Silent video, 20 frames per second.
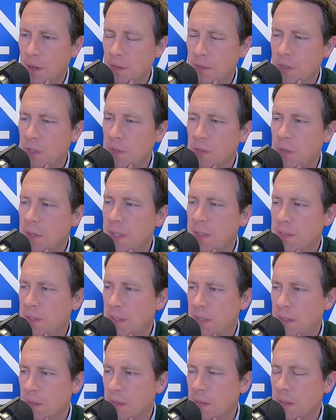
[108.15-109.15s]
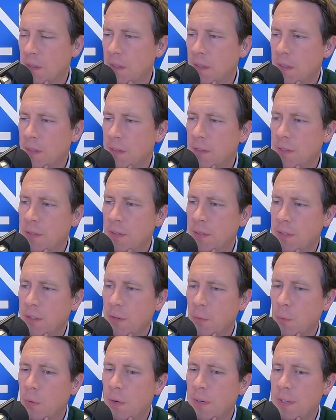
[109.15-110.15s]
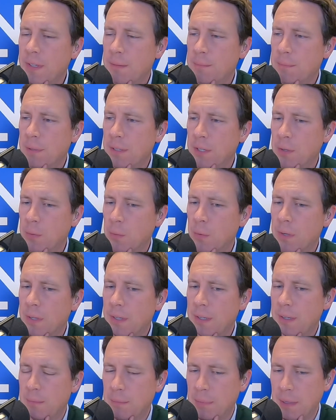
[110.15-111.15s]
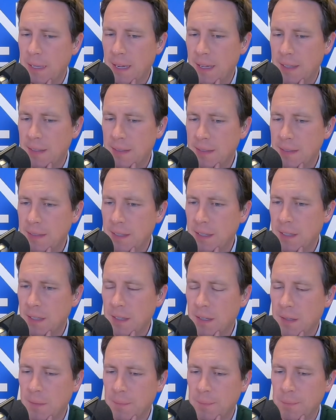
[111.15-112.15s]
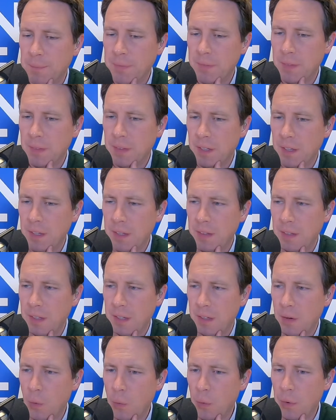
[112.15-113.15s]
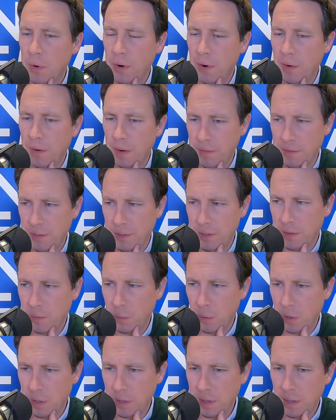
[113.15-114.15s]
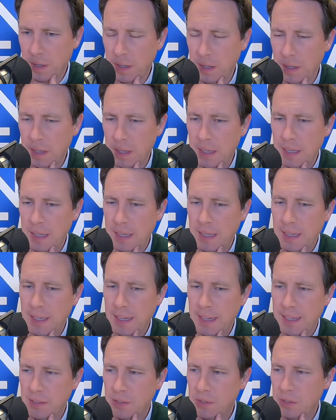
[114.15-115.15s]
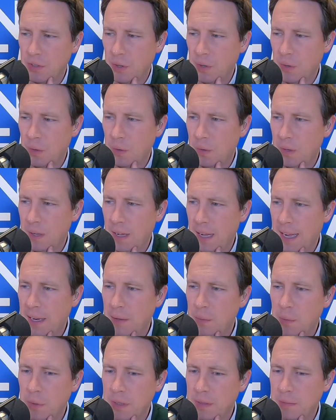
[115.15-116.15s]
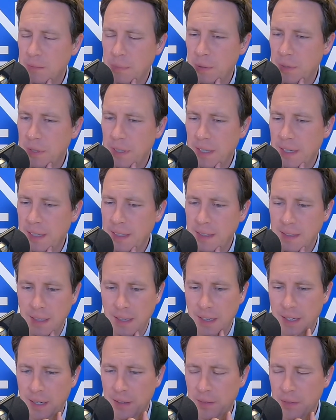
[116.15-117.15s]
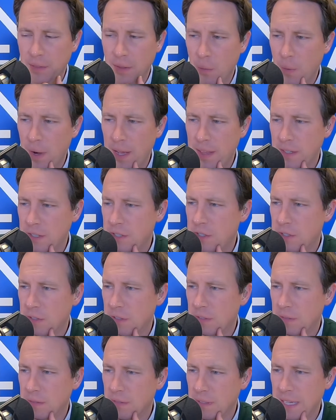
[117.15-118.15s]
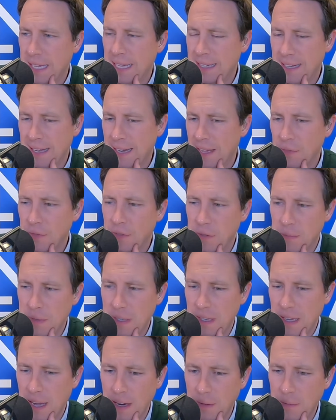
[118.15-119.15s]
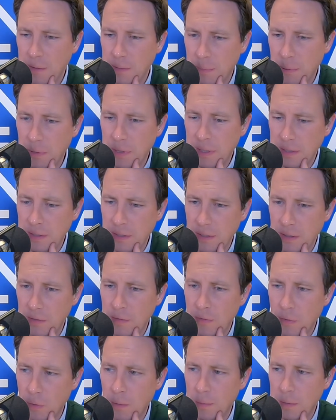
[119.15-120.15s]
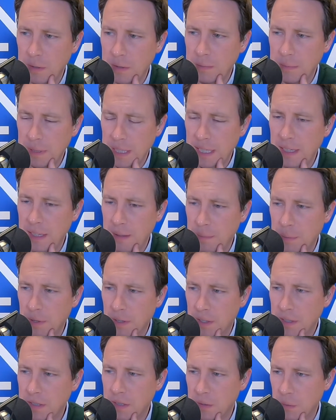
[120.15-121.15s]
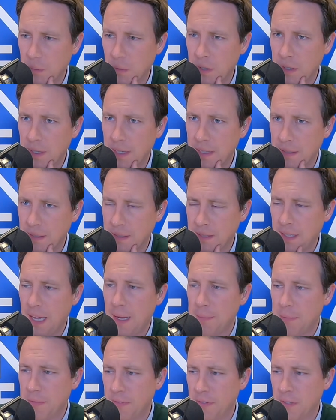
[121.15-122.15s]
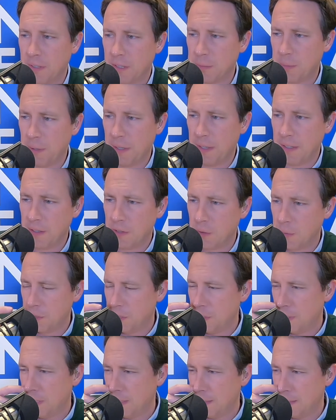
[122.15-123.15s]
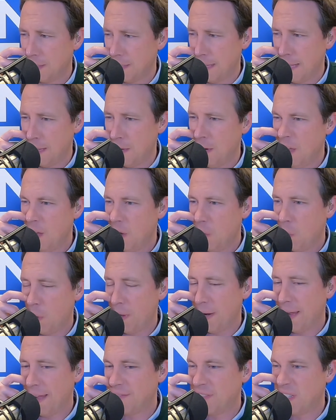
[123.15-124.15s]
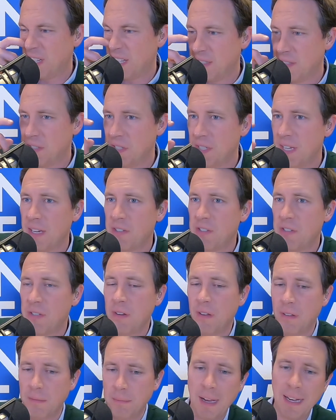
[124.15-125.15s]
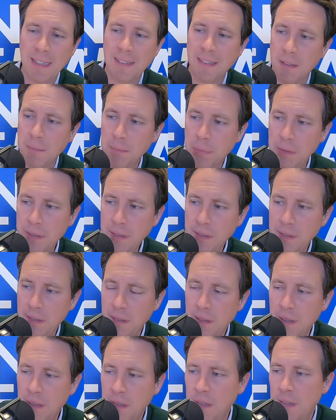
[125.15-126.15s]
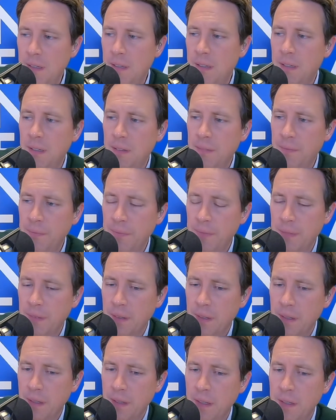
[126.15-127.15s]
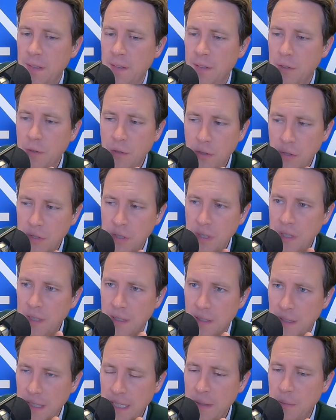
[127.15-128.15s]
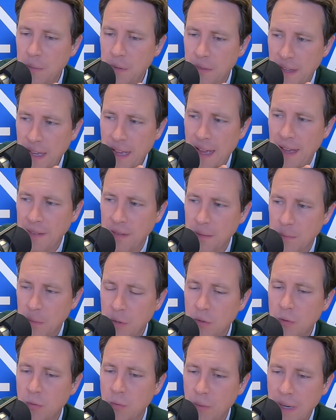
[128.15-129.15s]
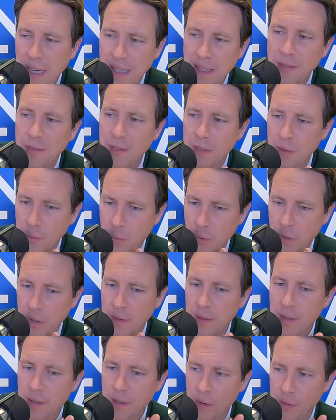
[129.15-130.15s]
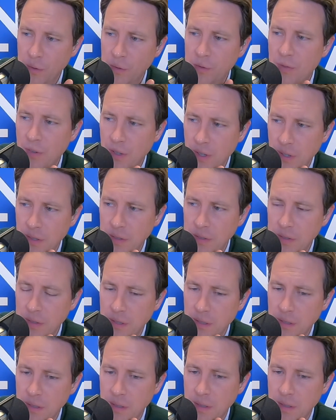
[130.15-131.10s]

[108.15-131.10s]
Oh, so, so here's the deal. Um, no, no, you're worried, yeah. but you're worried about um, the the order of your work, and so I wouldn't put it in there the way that you're laying it out to me. I would put in your former media production work at the top of your experience. you get to that what I've done section on my template, yeah. You just need to lead with that. The most relevant work goes first.